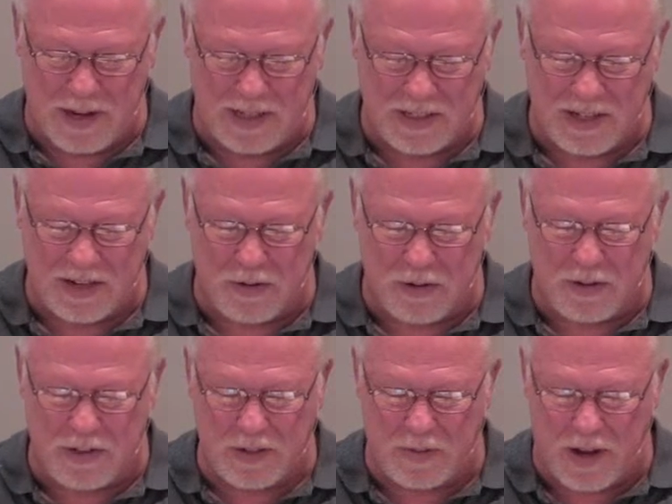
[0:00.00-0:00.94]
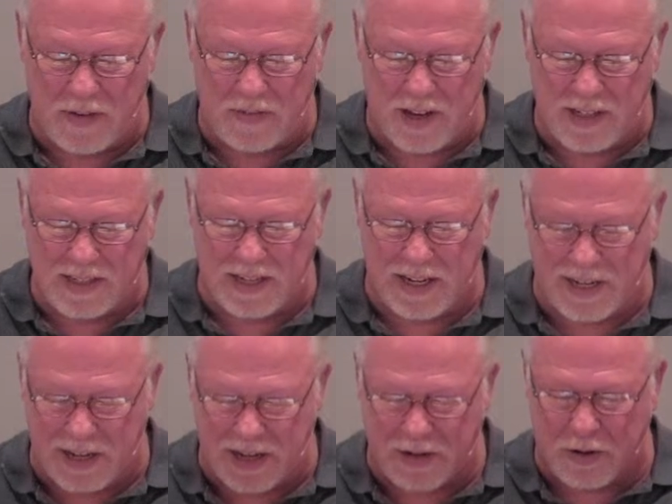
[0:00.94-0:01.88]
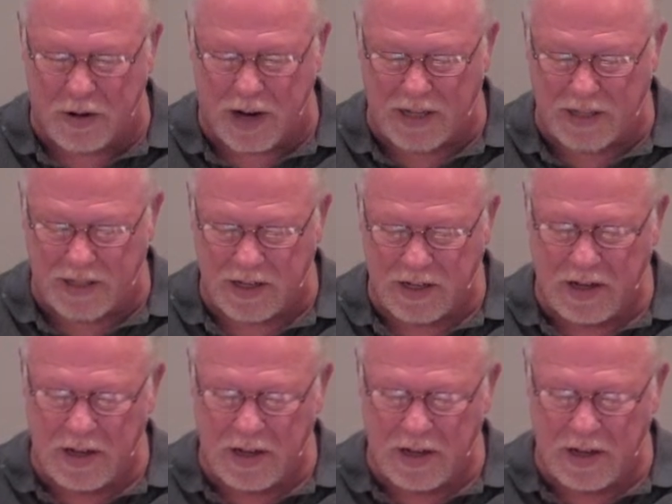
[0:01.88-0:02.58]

In 2 Corinthians 5:19, in Christ,